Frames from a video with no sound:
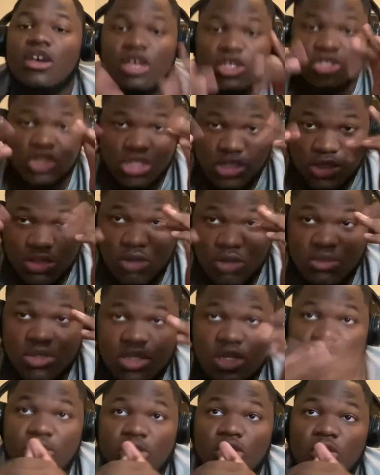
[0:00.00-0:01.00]
Drop some comments
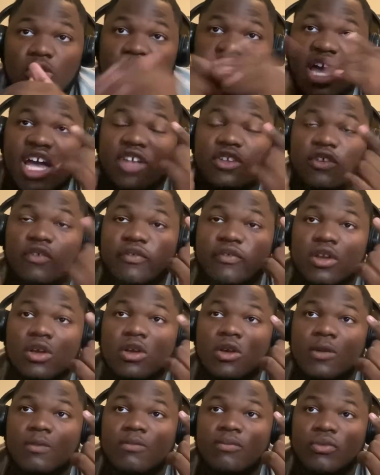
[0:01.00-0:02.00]
down below about how you
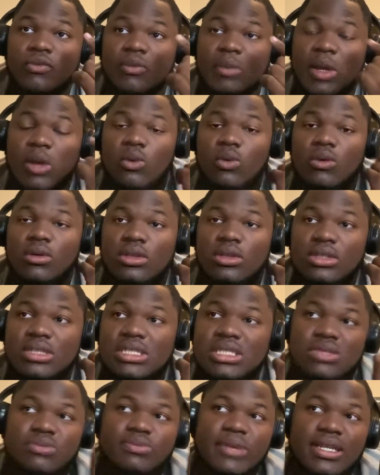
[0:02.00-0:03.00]
feel, about
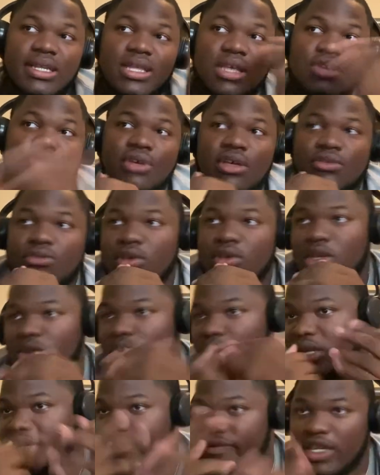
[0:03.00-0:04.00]
things I said
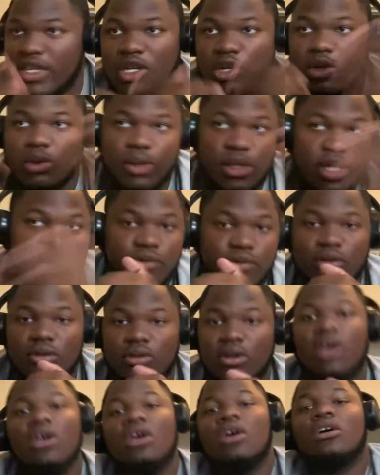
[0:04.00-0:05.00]
throughout the video, whatever
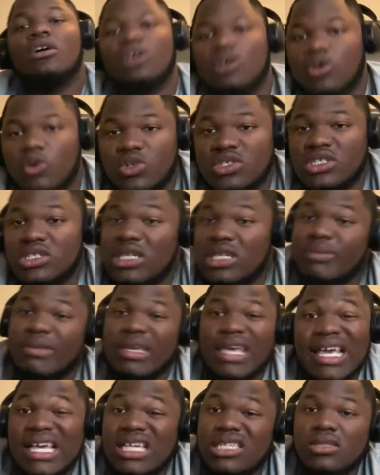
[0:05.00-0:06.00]
the questions I may
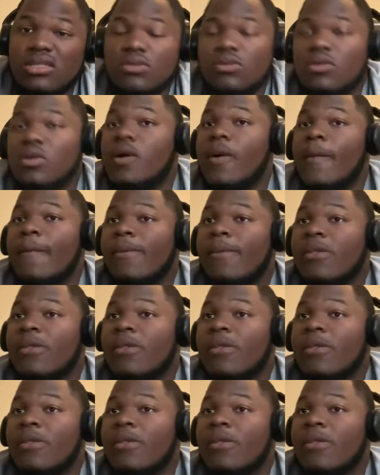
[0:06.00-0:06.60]
ask, you know.